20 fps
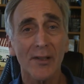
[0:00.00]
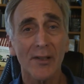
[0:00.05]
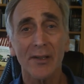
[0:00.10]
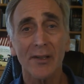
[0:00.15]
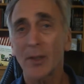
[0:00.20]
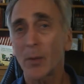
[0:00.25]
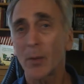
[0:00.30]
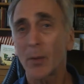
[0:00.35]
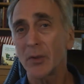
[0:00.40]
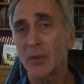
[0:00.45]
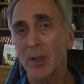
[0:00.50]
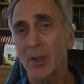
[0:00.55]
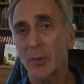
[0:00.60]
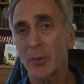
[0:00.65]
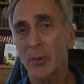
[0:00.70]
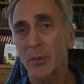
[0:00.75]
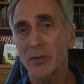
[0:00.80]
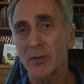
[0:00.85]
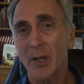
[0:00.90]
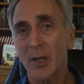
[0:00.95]

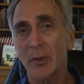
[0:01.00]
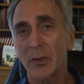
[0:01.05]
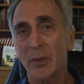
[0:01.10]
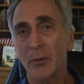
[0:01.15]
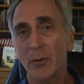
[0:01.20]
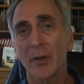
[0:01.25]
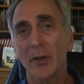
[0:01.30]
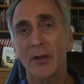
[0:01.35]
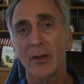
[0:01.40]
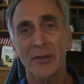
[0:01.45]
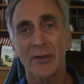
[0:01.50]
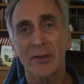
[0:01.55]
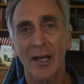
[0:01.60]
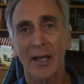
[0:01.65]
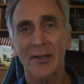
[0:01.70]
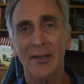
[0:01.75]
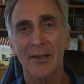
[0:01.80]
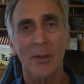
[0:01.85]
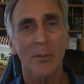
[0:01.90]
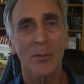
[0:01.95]

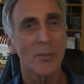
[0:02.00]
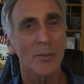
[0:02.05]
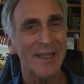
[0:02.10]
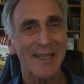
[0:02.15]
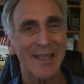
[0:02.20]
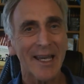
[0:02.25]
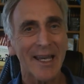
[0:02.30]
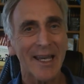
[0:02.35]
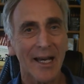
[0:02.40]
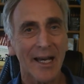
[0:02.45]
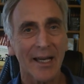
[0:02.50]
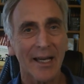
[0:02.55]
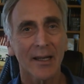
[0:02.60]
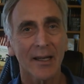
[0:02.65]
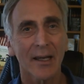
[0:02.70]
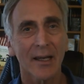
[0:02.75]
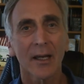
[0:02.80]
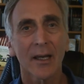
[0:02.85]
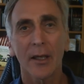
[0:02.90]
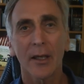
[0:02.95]

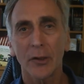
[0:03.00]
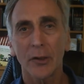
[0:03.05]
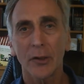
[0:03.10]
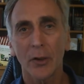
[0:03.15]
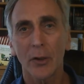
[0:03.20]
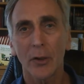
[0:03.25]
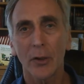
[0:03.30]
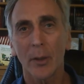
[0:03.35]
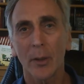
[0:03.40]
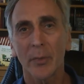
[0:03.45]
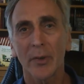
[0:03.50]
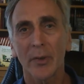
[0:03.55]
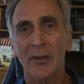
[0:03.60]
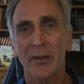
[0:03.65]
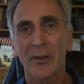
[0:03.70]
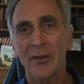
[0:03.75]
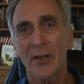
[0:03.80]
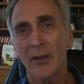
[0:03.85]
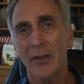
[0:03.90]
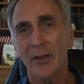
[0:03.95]

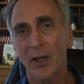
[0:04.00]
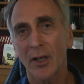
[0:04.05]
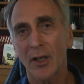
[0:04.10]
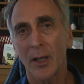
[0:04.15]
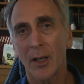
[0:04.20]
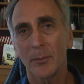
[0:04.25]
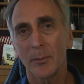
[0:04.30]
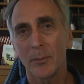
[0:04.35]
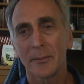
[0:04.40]
www.baieurope.com.